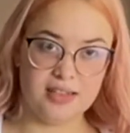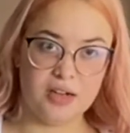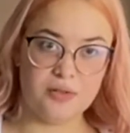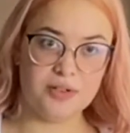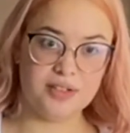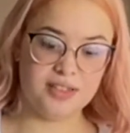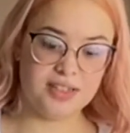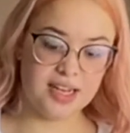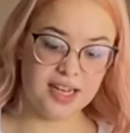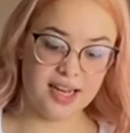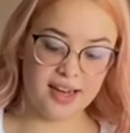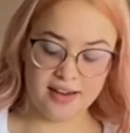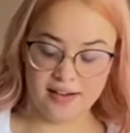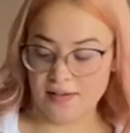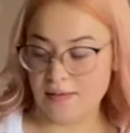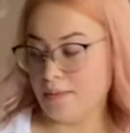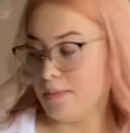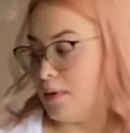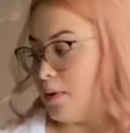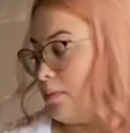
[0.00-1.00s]
I was saying,
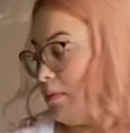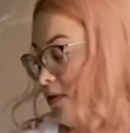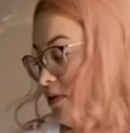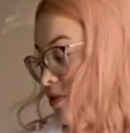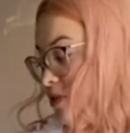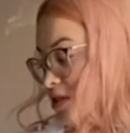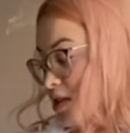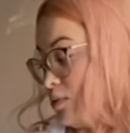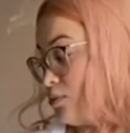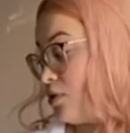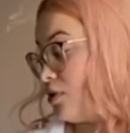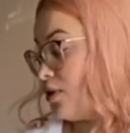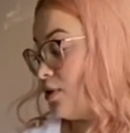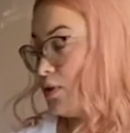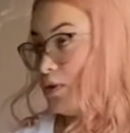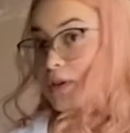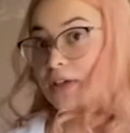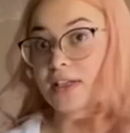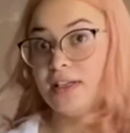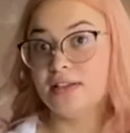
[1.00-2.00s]
before someone
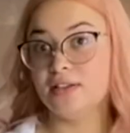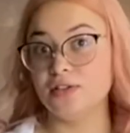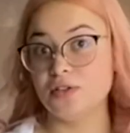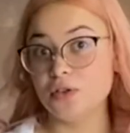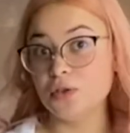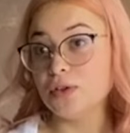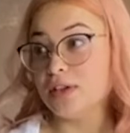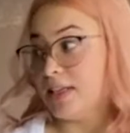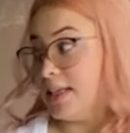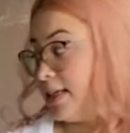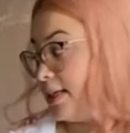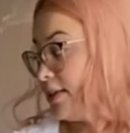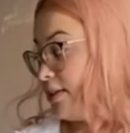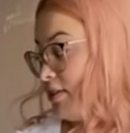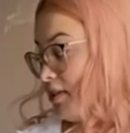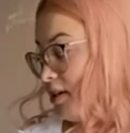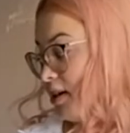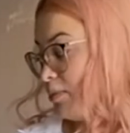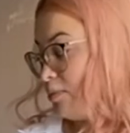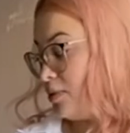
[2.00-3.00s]
rudely
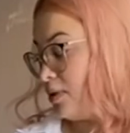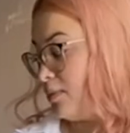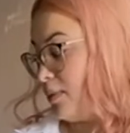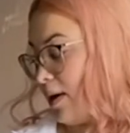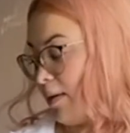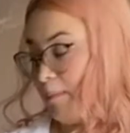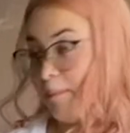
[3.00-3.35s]
interrupted me.